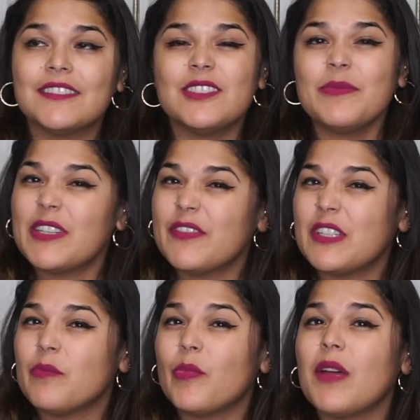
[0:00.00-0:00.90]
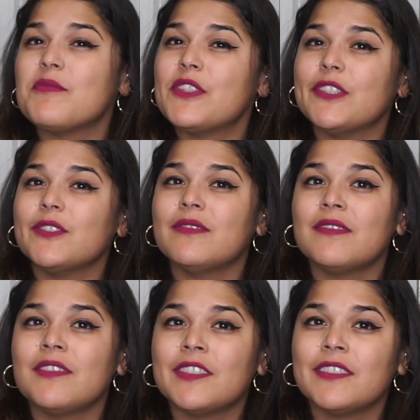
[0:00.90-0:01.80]
is a bit of an impromptu.
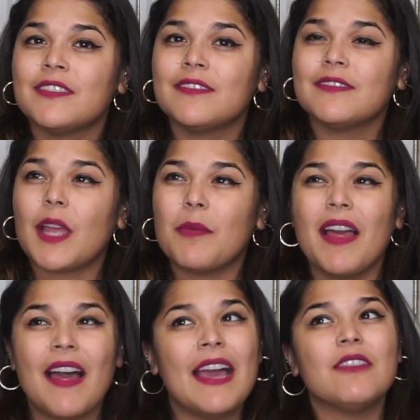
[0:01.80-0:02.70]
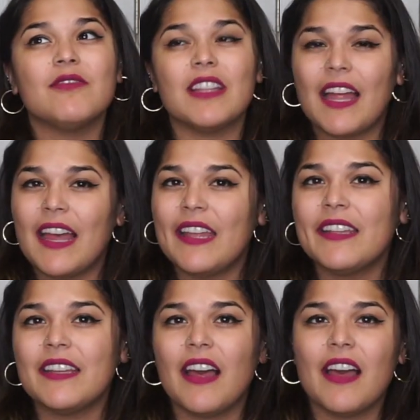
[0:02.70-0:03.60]
I'm kind of
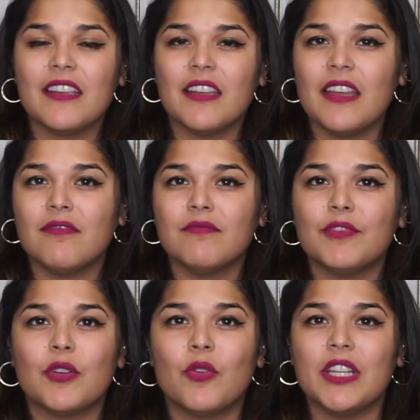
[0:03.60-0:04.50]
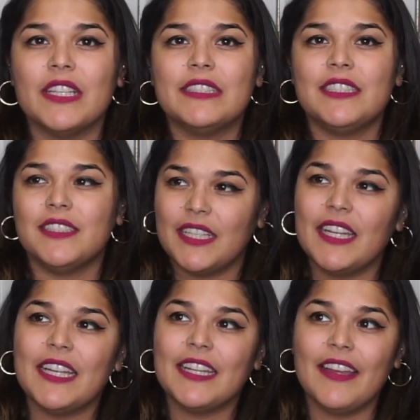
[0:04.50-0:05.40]
glad I am recording it
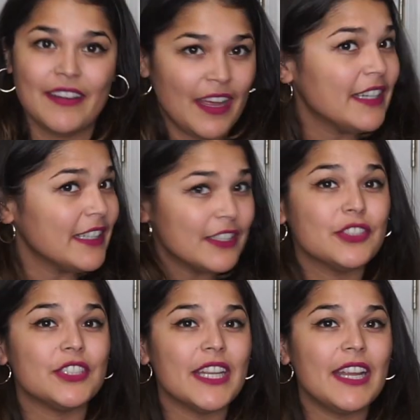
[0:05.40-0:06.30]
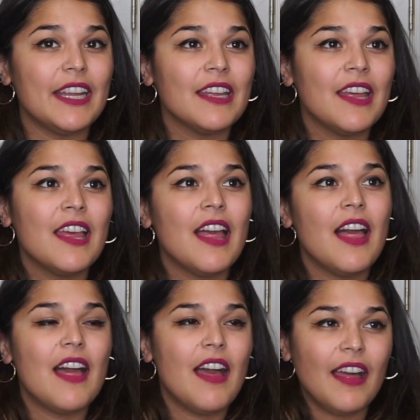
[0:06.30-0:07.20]
today and not yesterday,
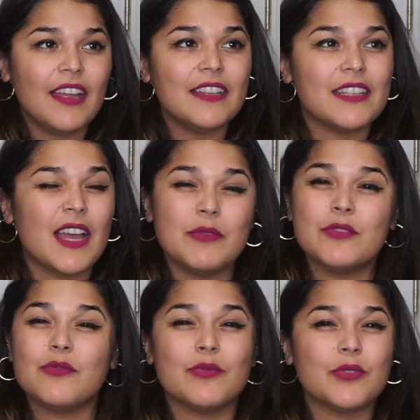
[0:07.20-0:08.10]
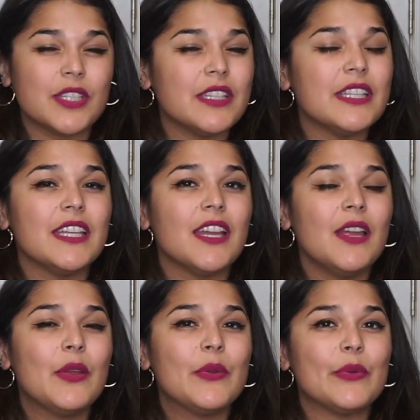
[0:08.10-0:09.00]
as I was
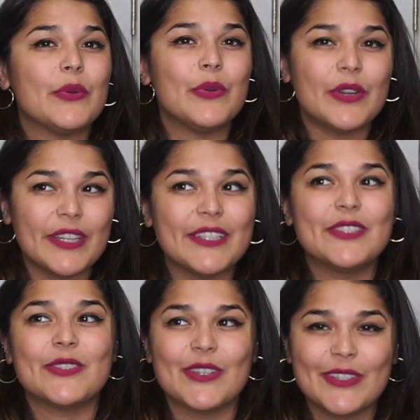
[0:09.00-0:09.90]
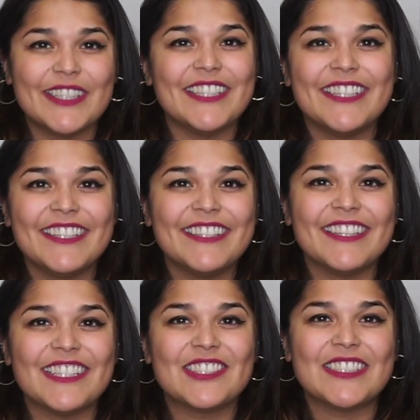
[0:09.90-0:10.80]
really struggling
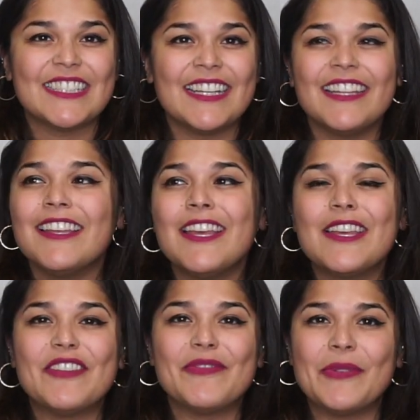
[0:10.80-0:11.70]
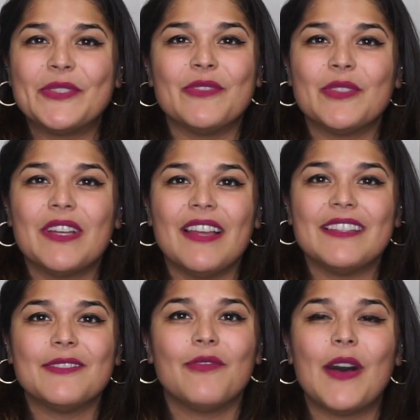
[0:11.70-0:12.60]
yesterday. If most of you
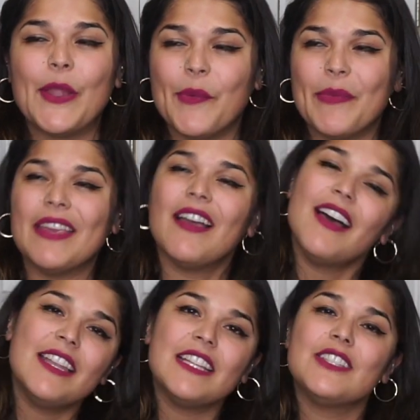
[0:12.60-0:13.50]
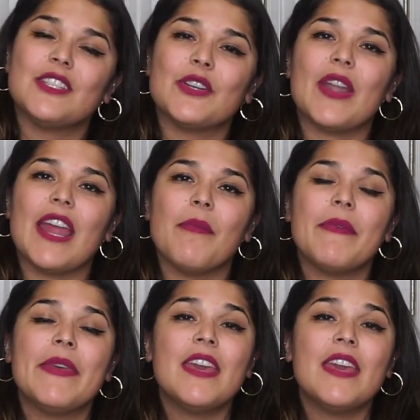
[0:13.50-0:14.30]
guys follow me on Instagram,